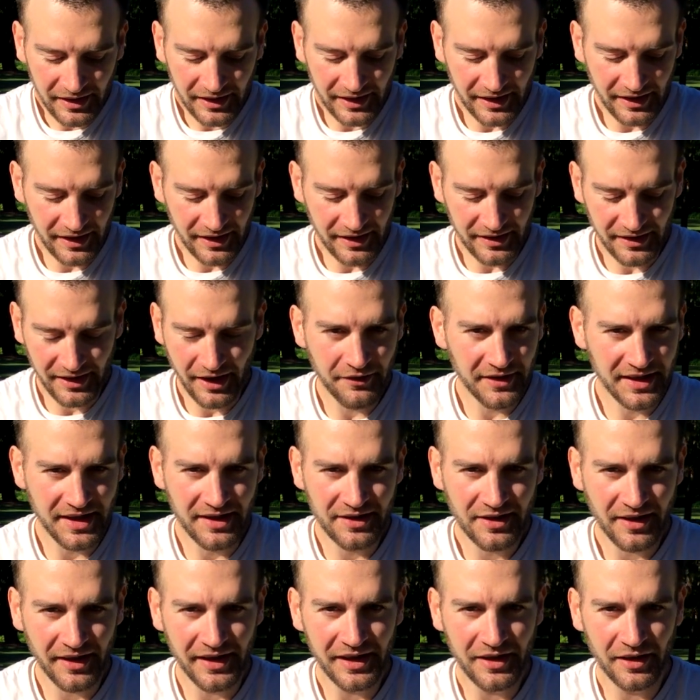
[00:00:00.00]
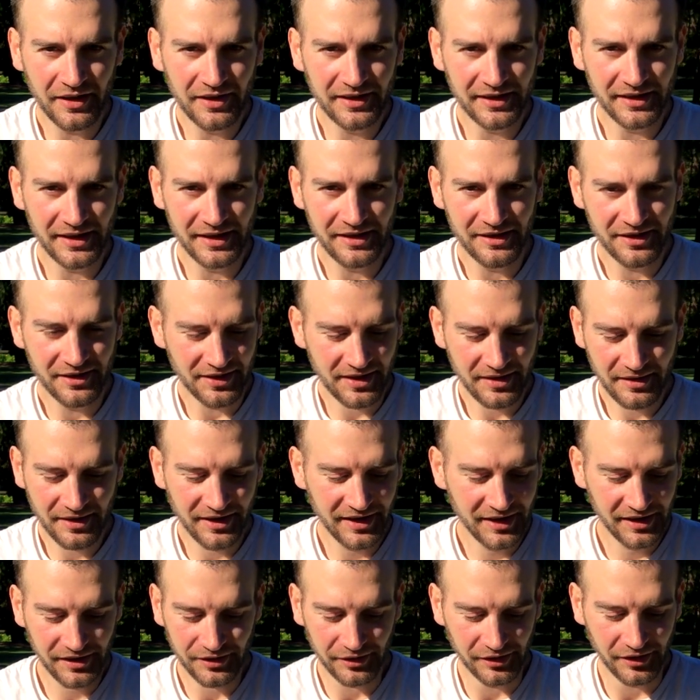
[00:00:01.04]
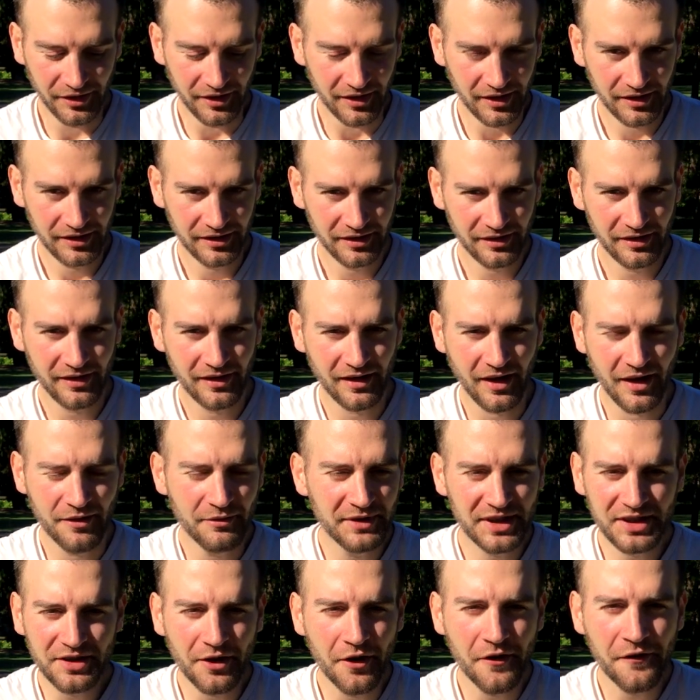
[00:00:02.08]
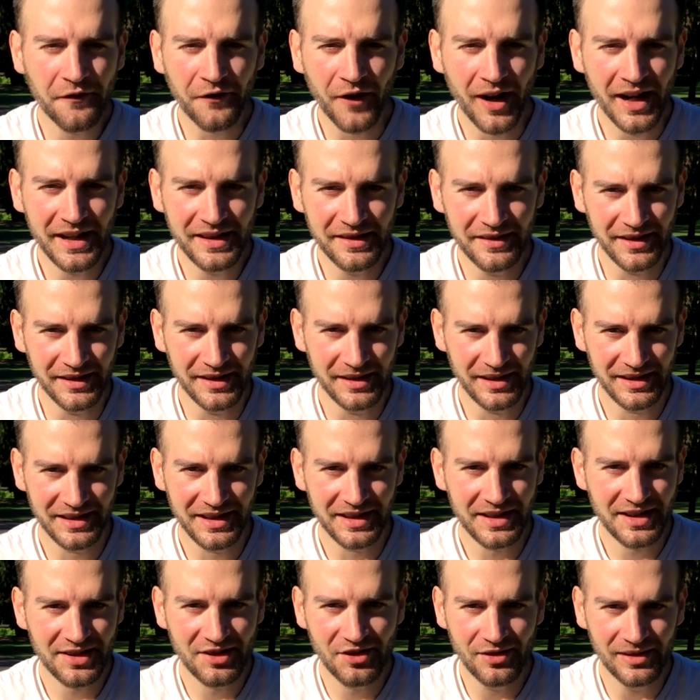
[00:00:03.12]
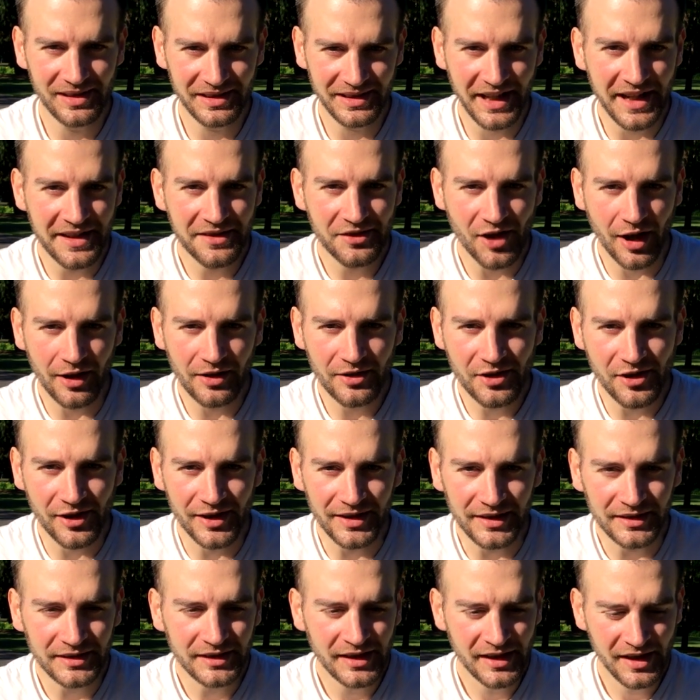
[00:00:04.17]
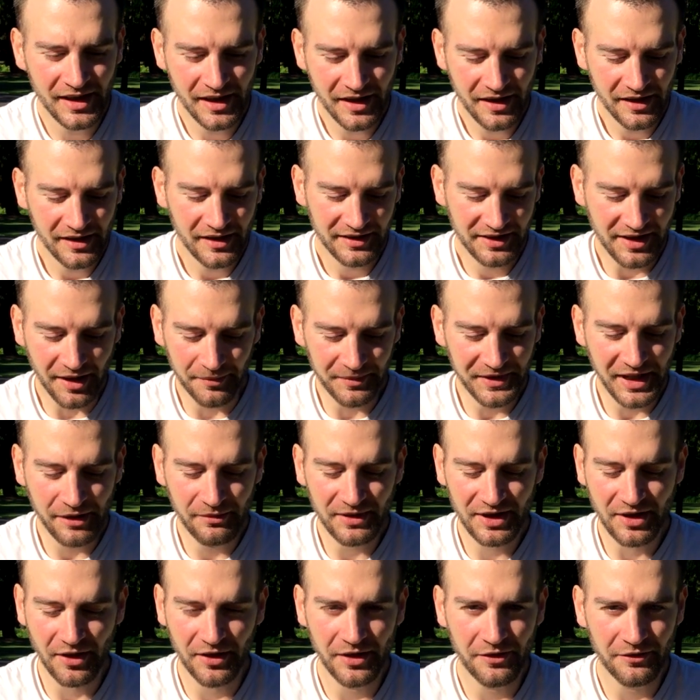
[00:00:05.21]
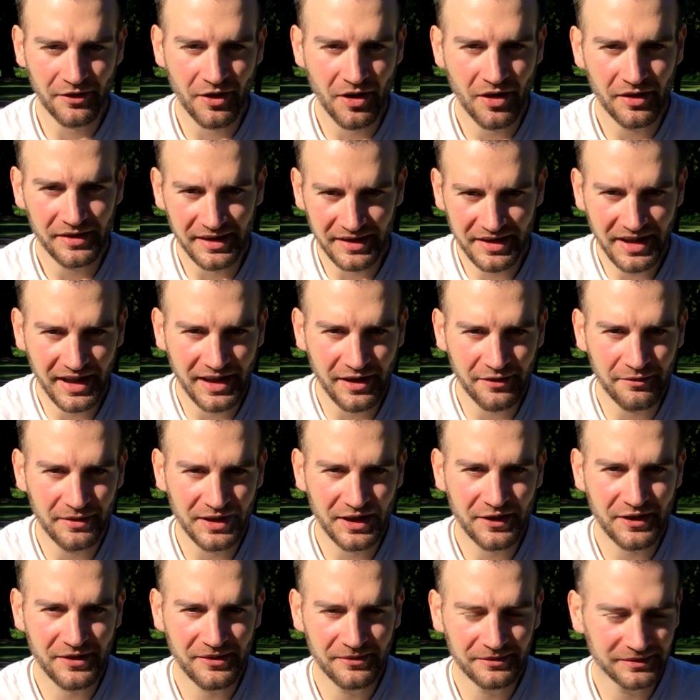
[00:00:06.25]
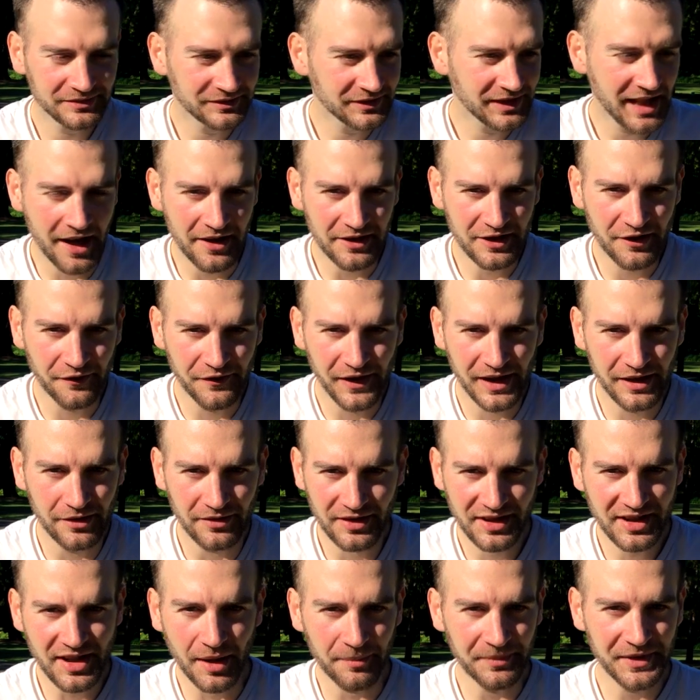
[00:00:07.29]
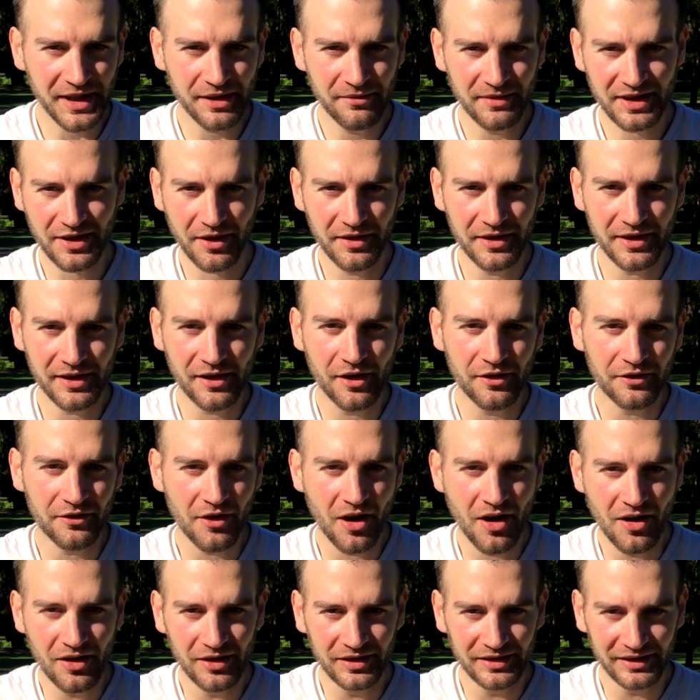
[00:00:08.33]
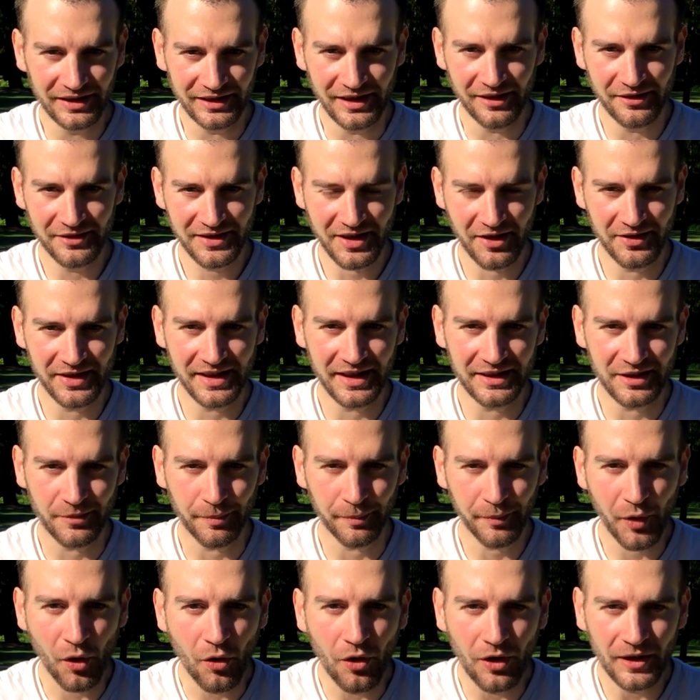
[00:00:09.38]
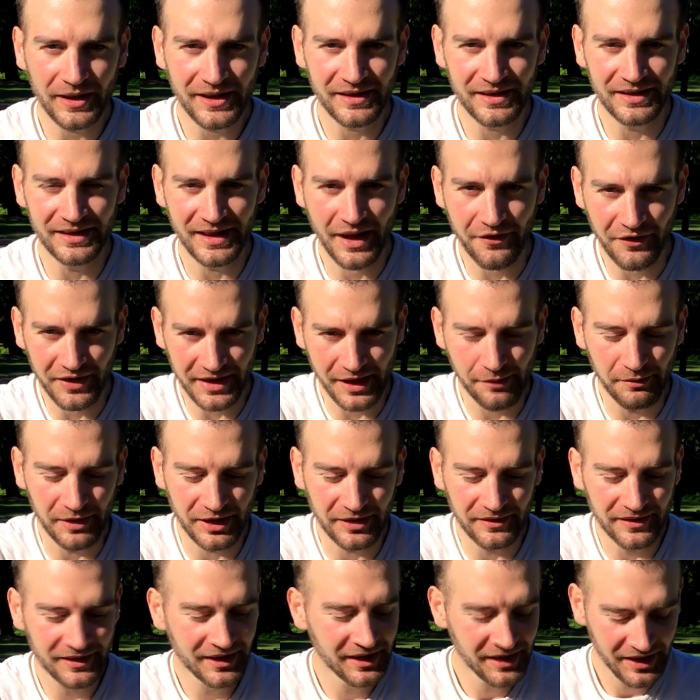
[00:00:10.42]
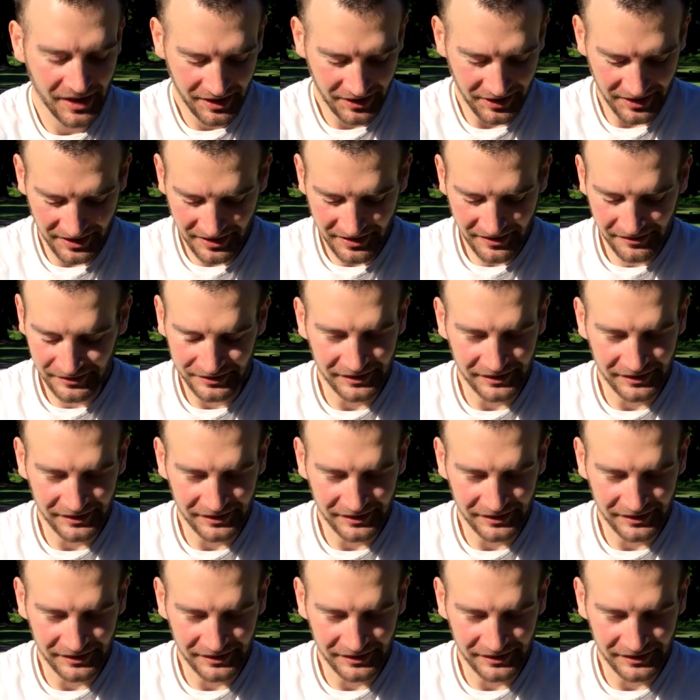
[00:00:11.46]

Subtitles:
And ever since I got it, I was so frightened that at this late juncture, something was going wrong. The ticket was counterfeit, or something was going to go wrong, and I was going to get deported, and everything would just,